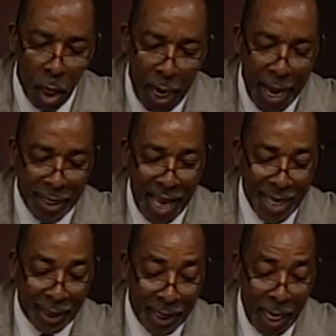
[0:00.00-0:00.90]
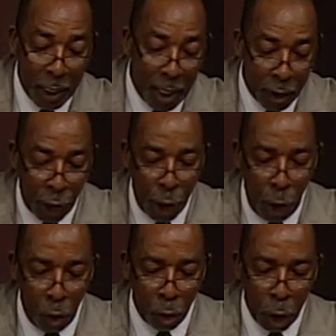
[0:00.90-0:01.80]
As I said unto
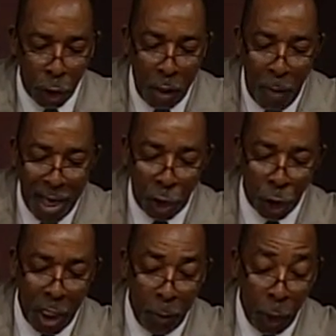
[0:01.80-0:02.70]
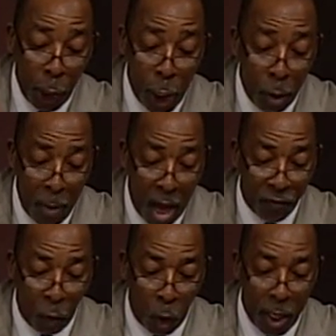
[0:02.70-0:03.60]
you, see, my sheep hear my
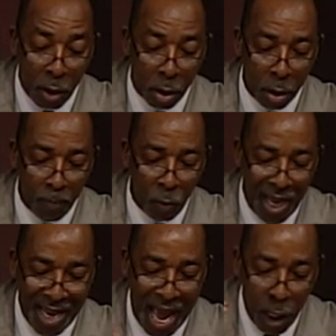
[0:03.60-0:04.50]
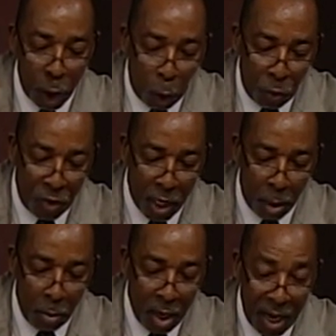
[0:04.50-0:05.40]
voice, and I know
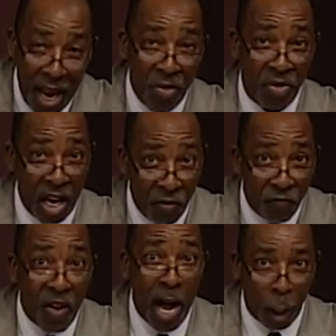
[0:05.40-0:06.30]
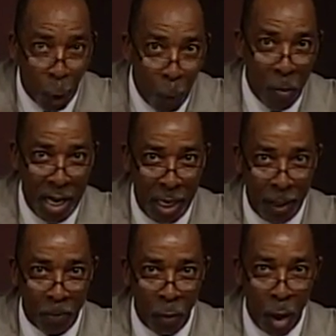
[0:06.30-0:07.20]
them, and they follow
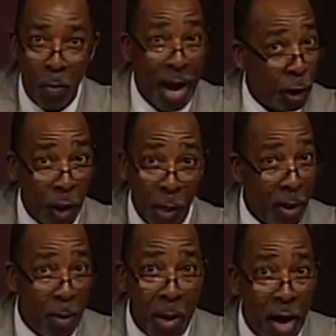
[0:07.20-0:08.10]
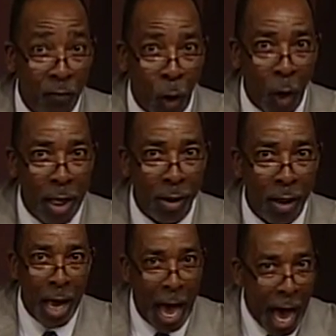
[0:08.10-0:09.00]
me. My sheep hear my voice,
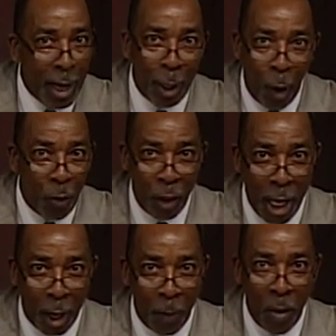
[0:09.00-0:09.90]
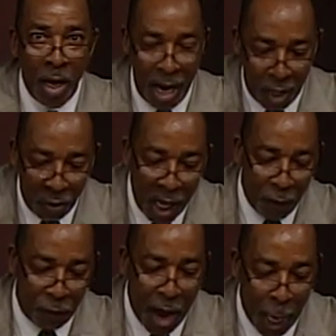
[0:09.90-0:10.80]
I know them, and they
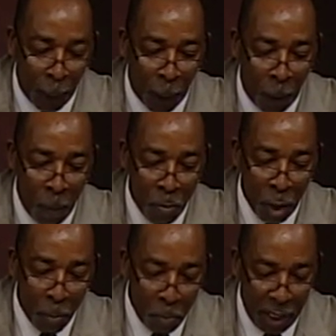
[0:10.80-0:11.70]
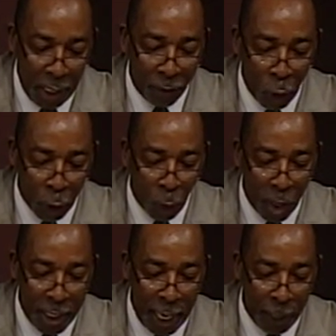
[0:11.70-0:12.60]
follow me. Verse
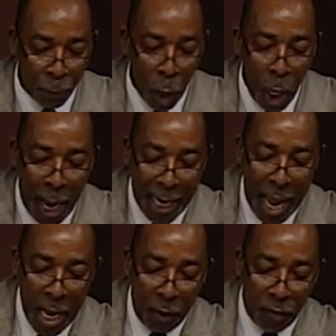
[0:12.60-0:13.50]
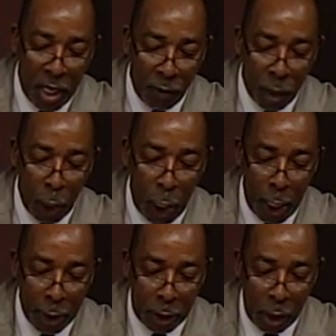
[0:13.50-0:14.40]
28 And I have given
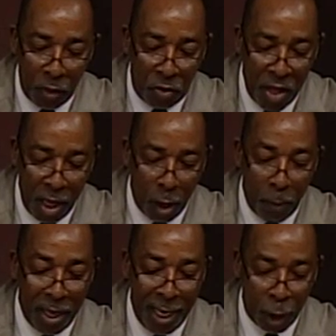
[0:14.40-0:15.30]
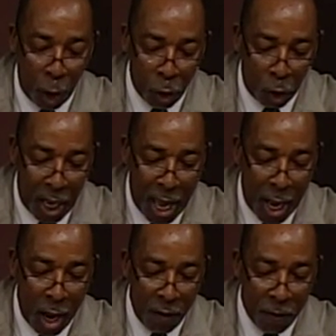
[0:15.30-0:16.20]
unto them eternal
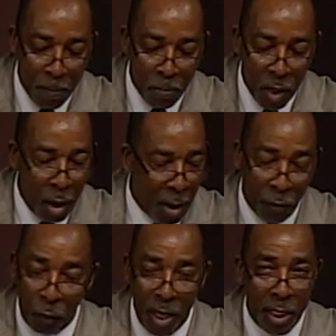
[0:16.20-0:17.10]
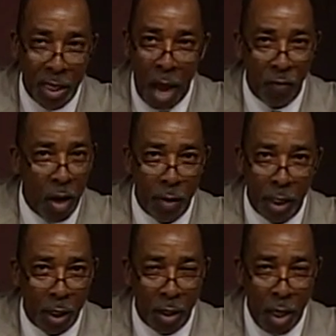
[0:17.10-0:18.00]
life. My friend, he said, I've given
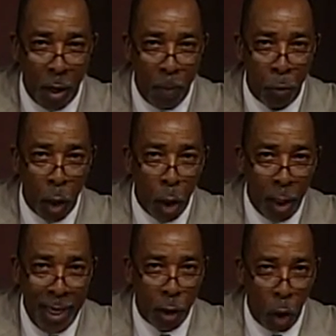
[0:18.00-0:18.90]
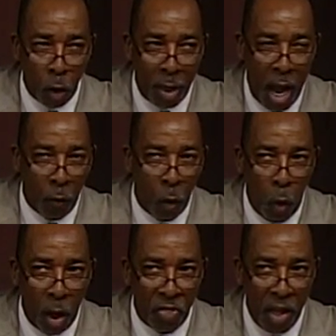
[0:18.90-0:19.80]
unto them eternal life.
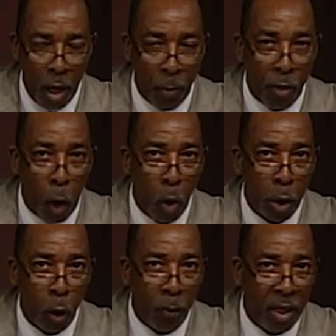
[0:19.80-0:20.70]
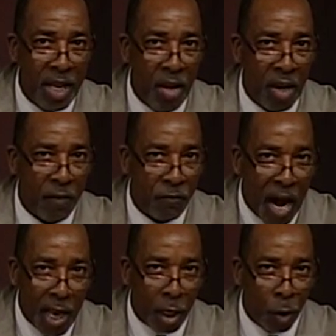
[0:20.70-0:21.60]
Who are them? Those who believe and
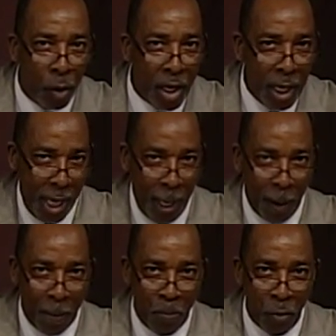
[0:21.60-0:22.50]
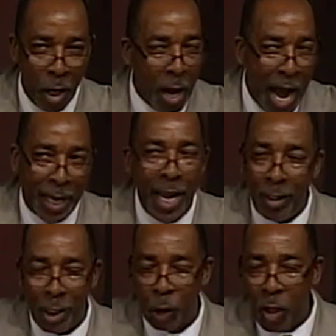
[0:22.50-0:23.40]
follow him. I can't
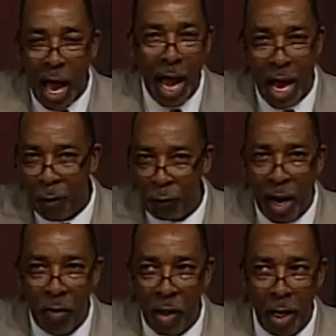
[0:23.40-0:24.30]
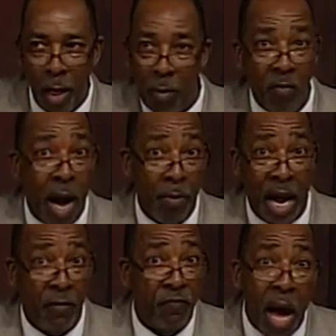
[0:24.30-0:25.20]
just say I have faith in him if I'm
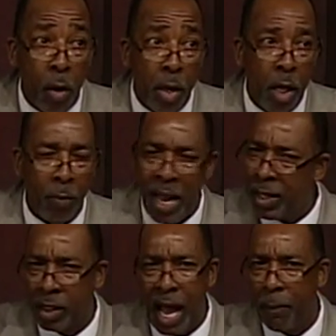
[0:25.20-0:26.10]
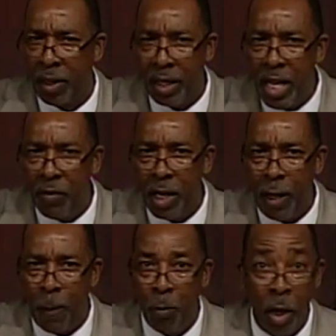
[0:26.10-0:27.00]
not following him. Can't say I believe in
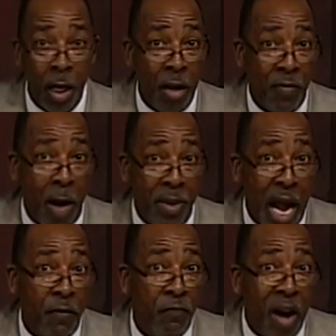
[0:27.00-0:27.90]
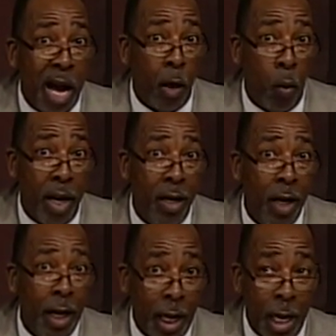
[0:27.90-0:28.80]
him if I'm not following
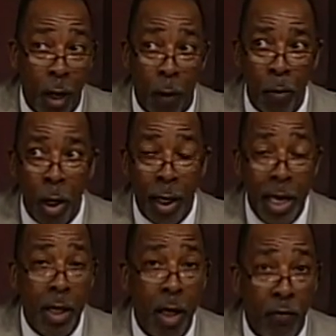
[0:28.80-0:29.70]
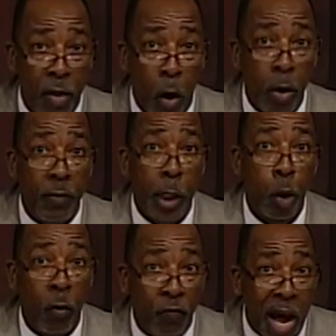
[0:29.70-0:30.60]
him. He give those of us
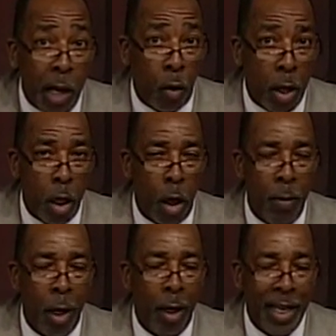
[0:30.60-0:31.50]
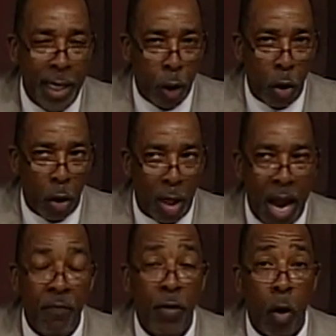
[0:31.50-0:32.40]
who follow him eternal
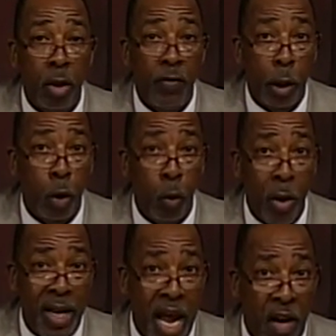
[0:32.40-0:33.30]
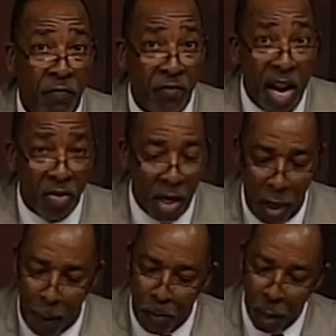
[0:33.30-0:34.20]
life. Those of us who really have faith in
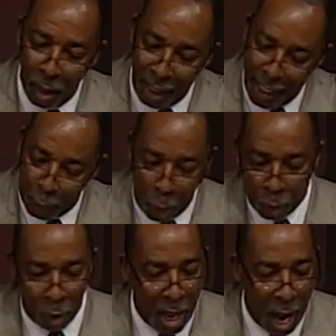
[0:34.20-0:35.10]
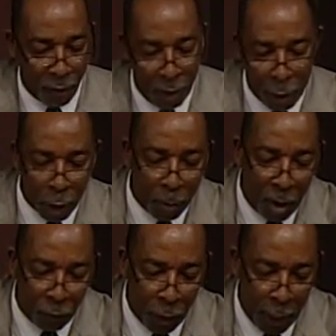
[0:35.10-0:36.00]
him eternal life. Listen, my
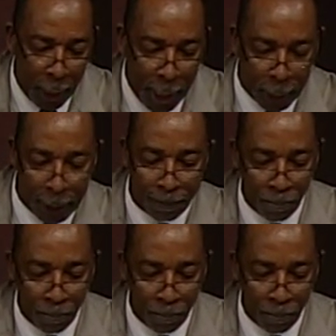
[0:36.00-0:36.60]
friend, listen.